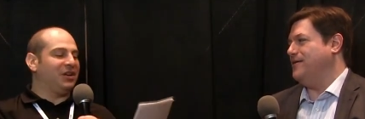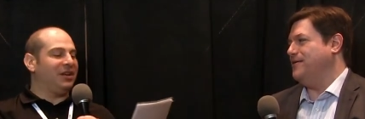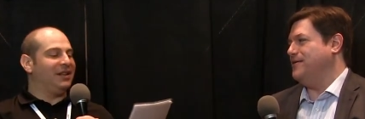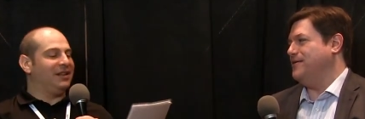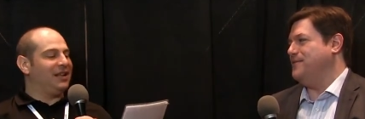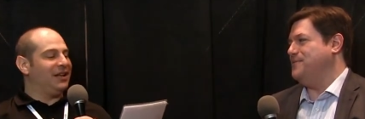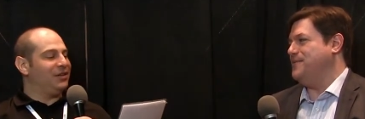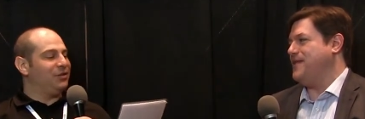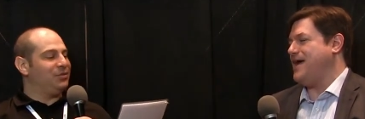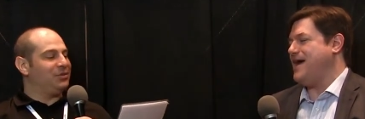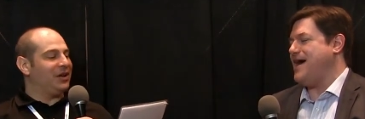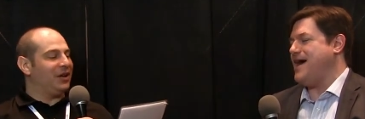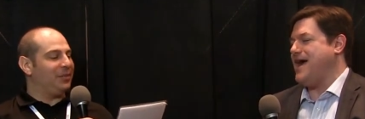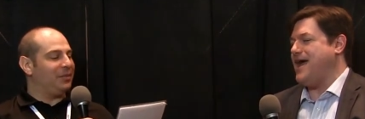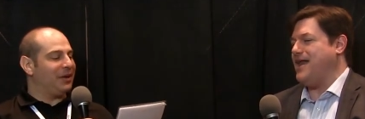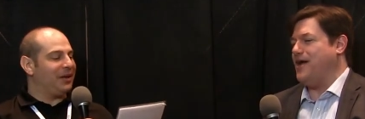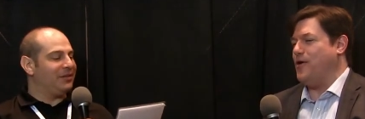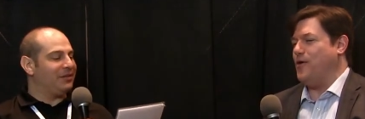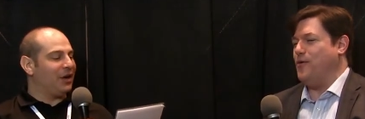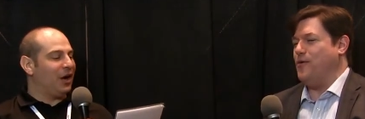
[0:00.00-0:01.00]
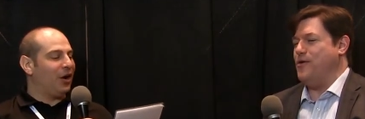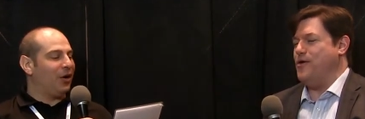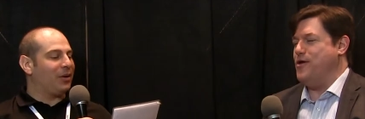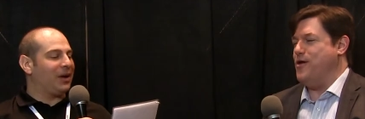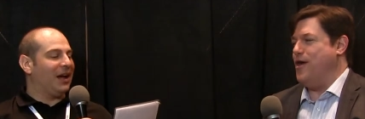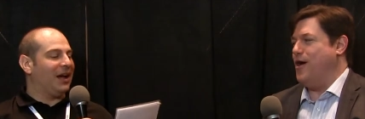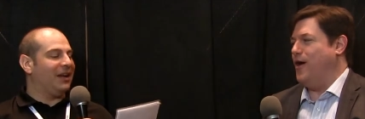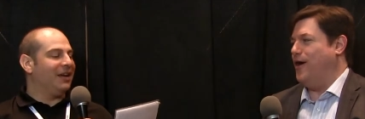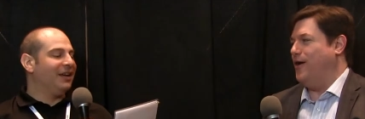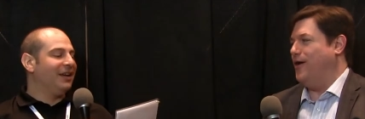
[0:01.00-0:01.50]
Speaker 1: it, and then you tell I me. Don't
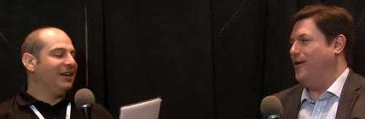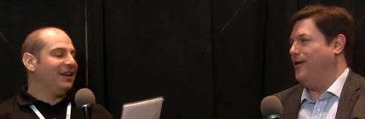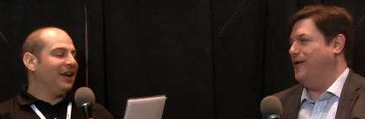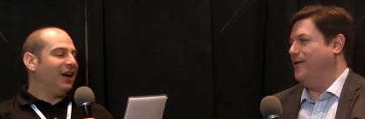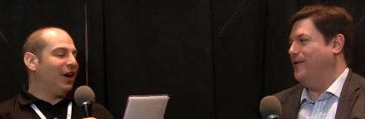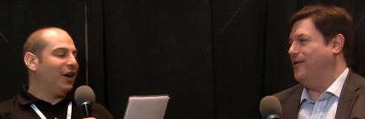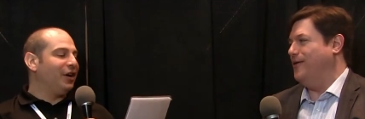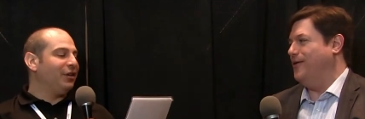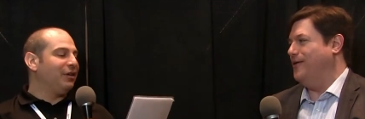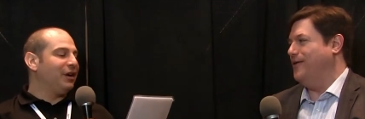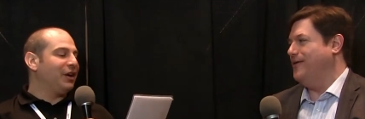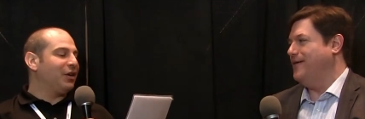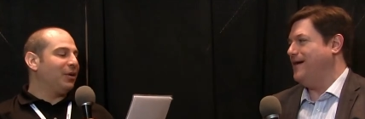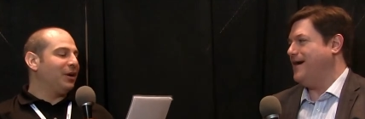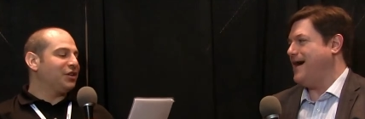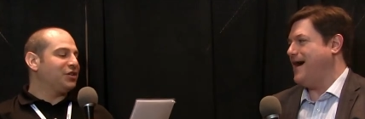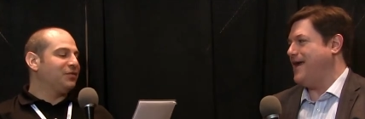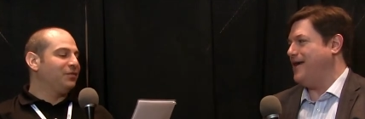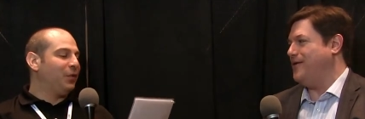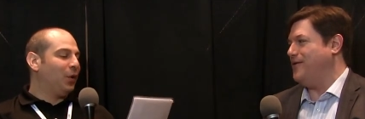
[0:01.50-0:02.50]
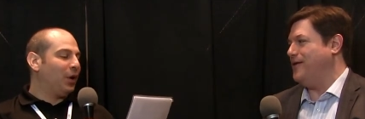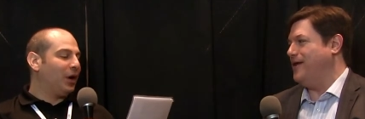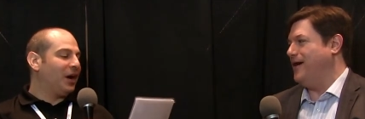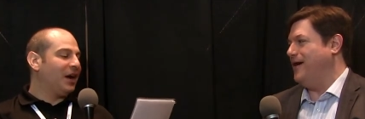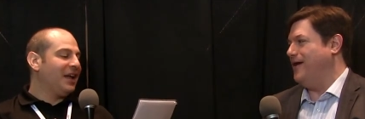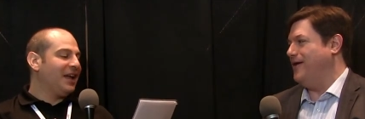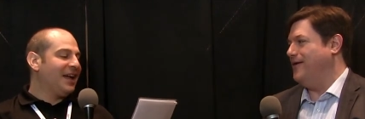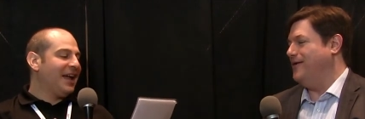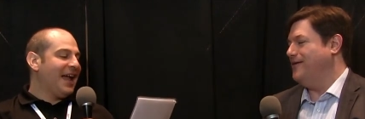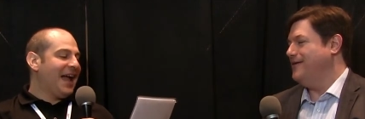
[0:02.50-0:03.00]
okay. Know. Are you ready? Question four.
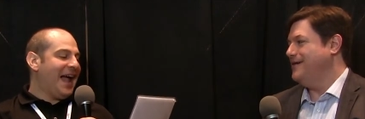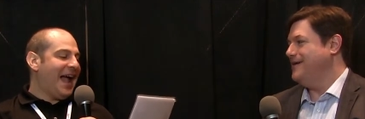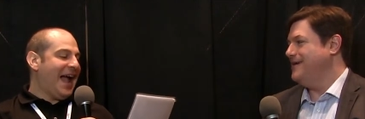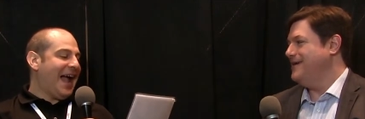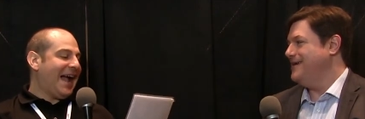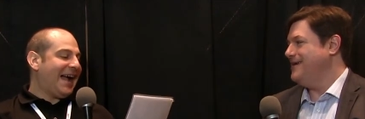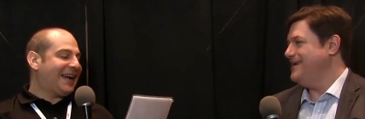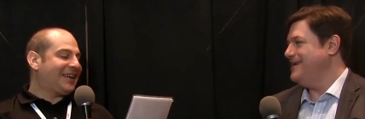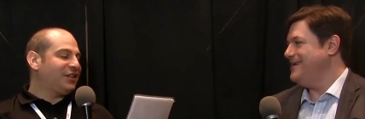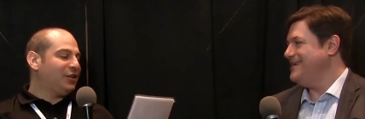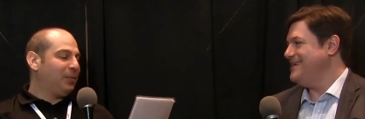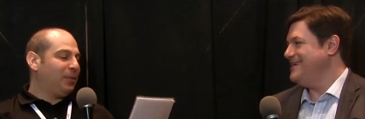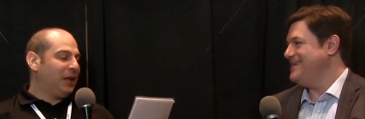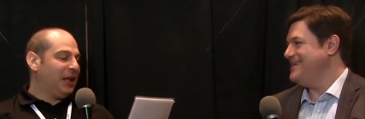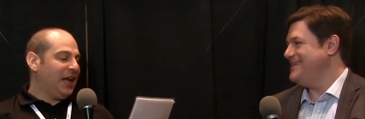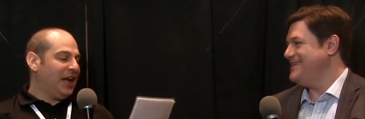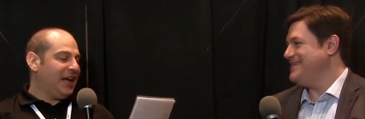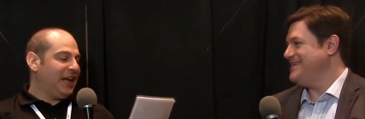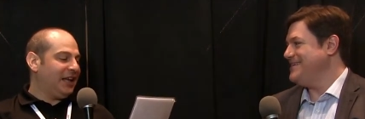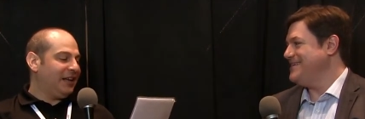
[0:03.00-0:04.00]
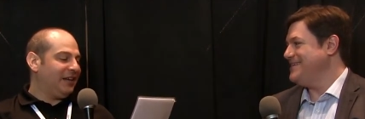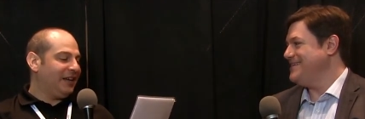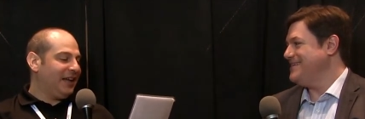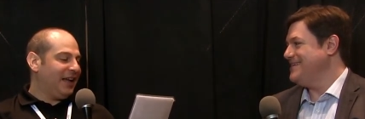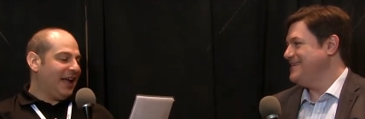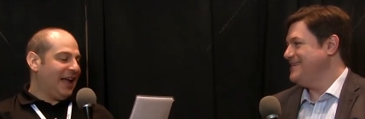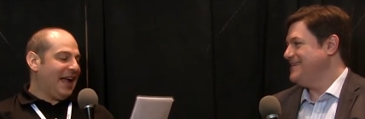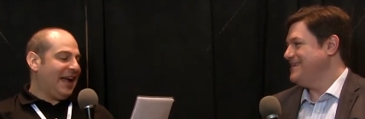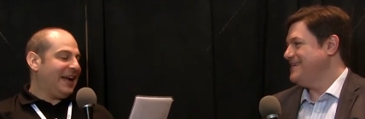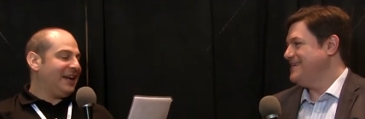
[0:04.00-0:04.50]
Know. Hack the planet.
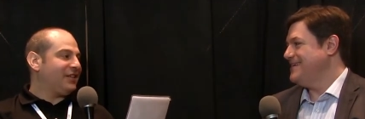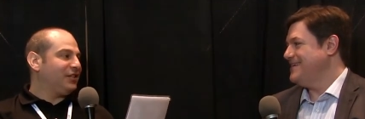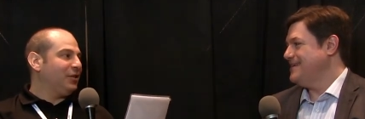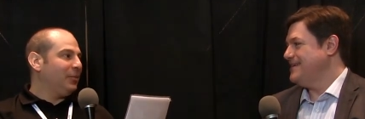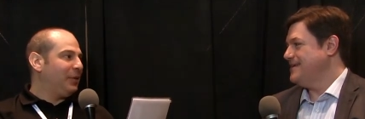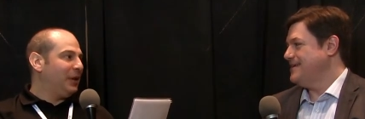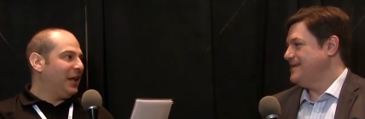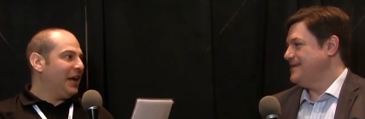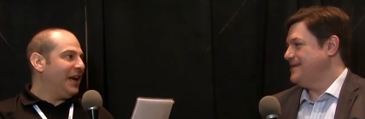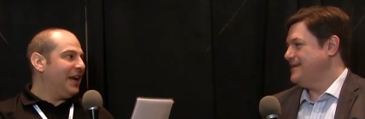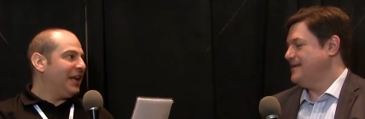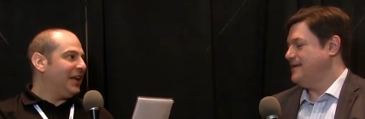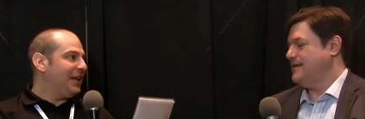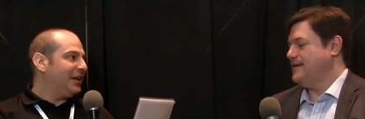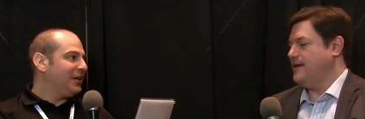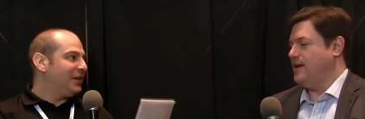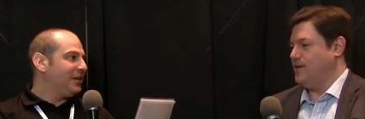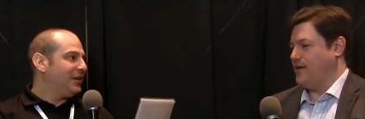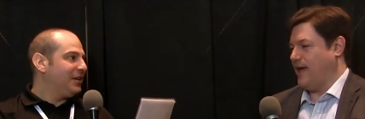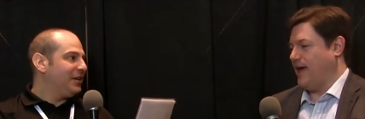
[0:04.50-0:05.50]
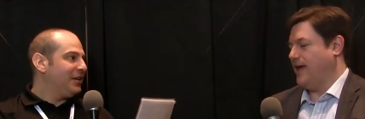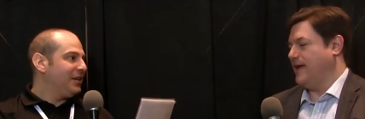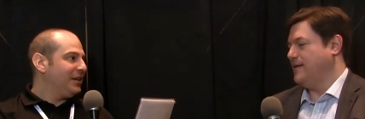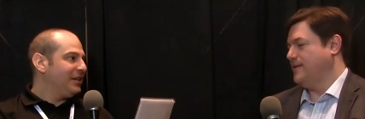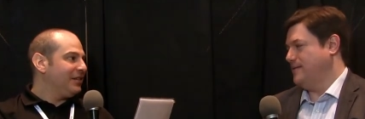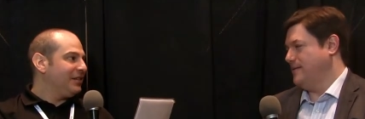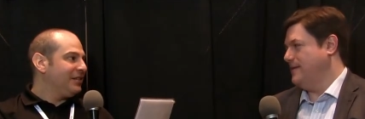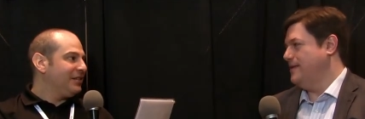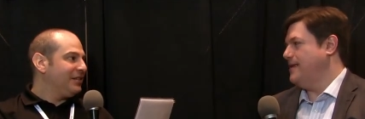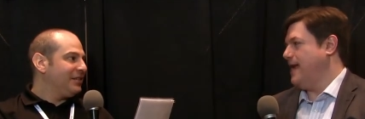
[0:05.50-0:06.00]
Hack the planet.
Speaker 2: Okay.
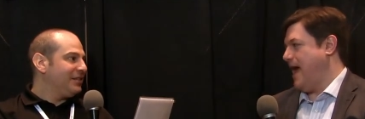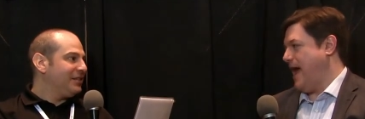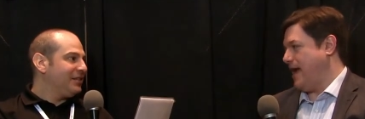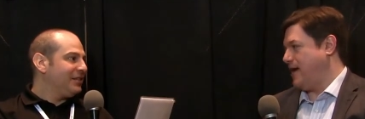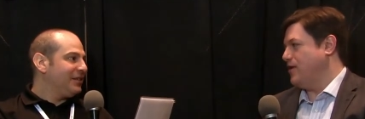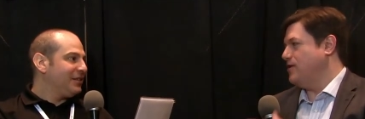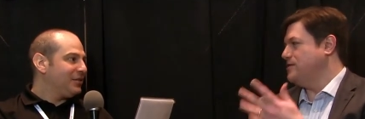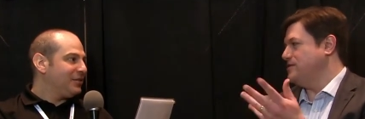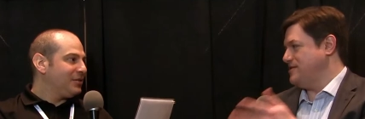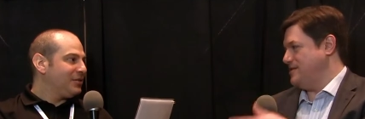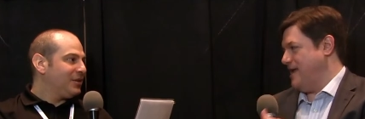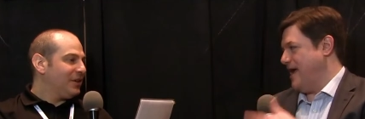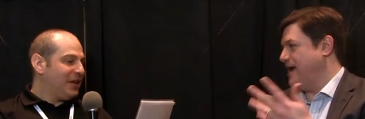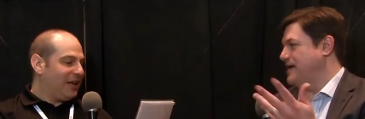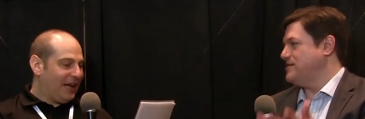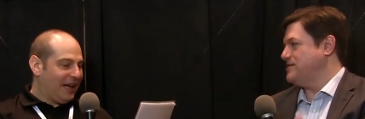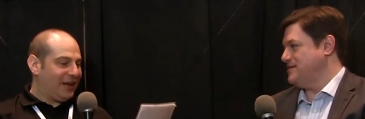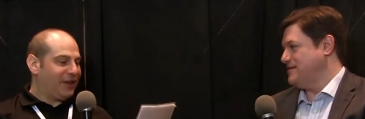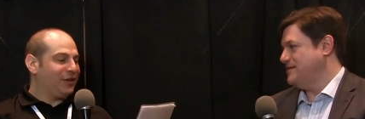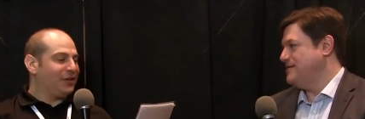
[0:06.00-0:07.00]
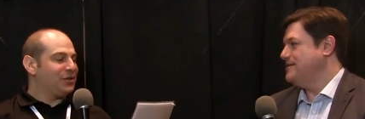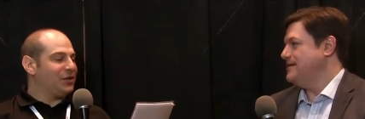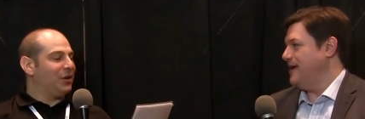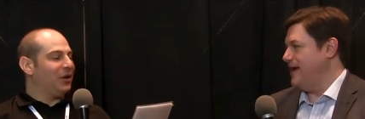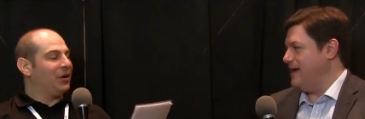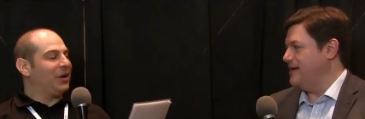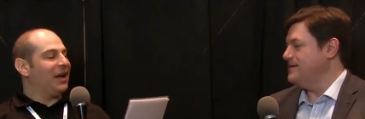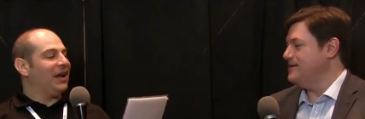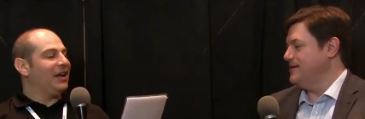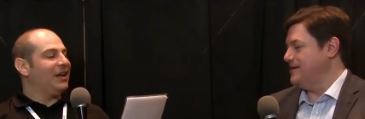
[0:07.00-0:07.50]
Hackers next. Hackers.
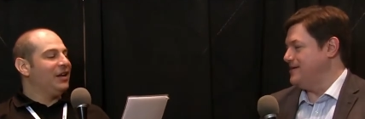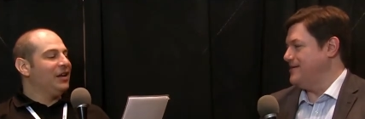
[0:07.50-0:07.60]
Speaker 1: Yeah. Okay.